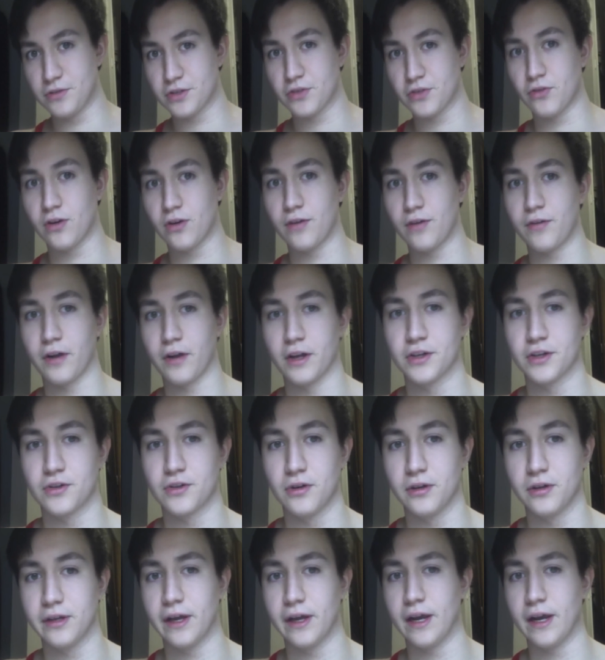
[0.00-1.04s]
sore for
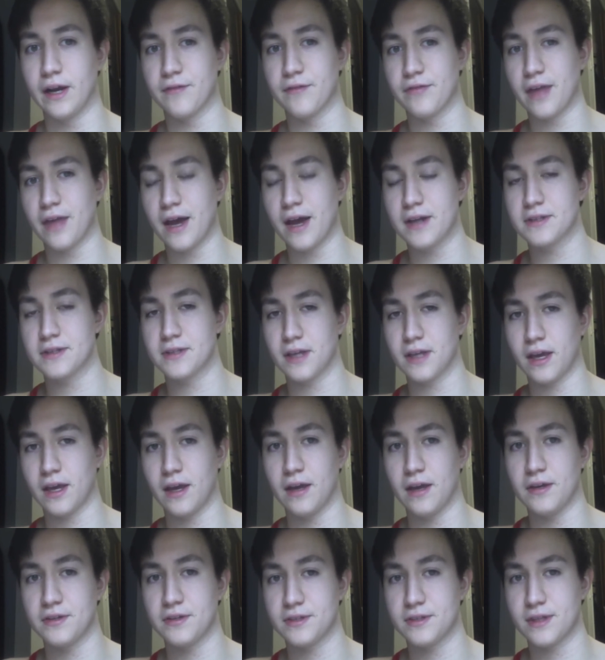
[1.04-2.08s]
control day, and if that is the
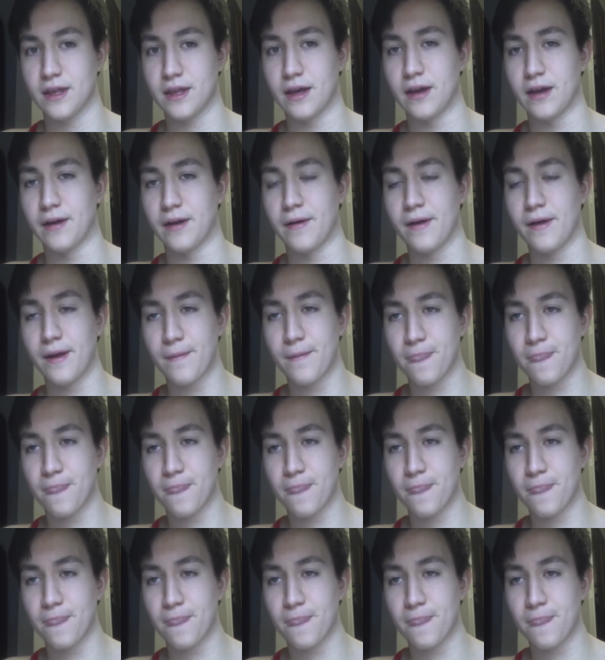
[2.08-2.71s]
case, then